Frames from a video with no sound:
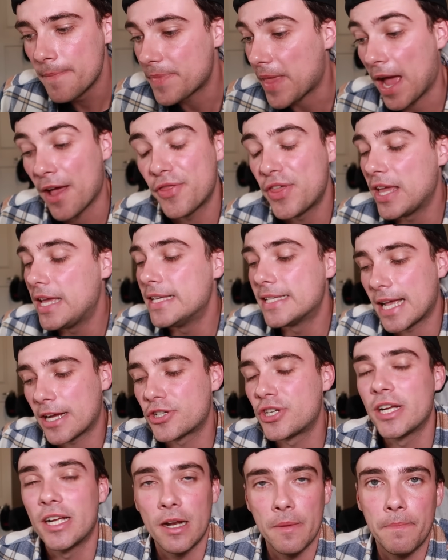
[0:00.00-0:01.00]
I think he's
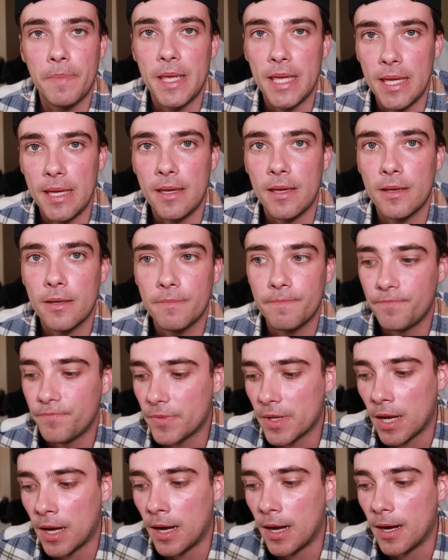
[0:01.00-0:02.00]
actually going to be
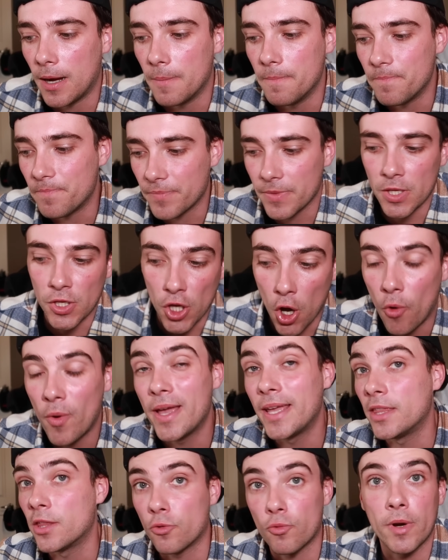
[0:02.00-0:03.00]

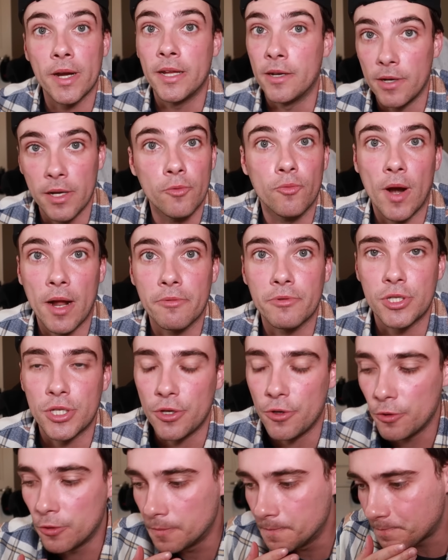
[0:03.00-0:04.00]
going in round
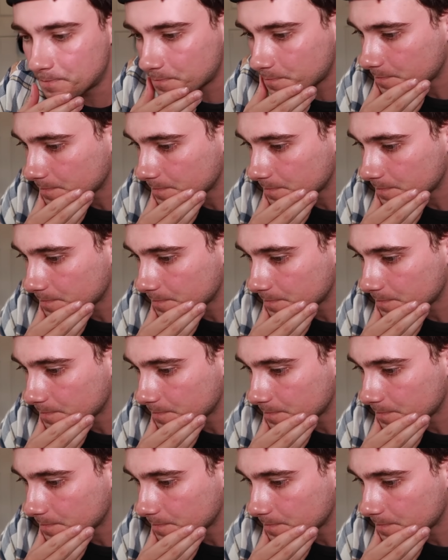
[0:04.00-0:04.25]
2.